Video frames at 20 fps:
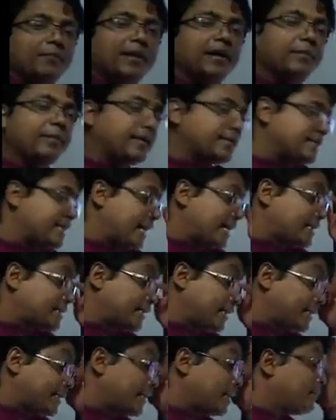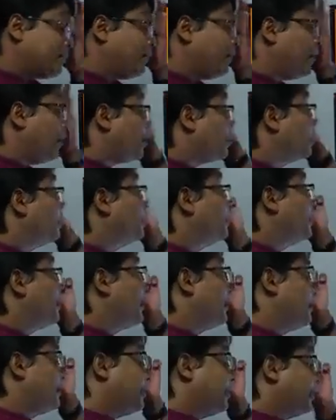we are very much excited for
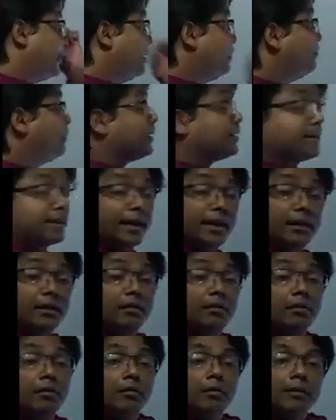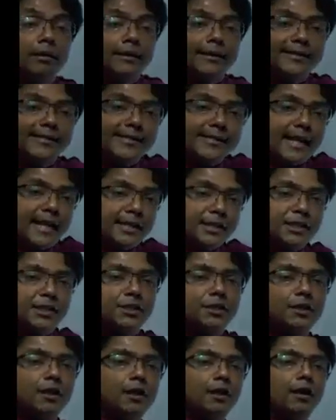inventing
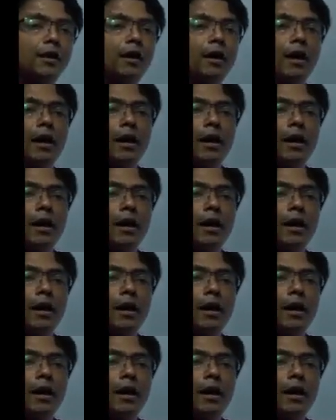such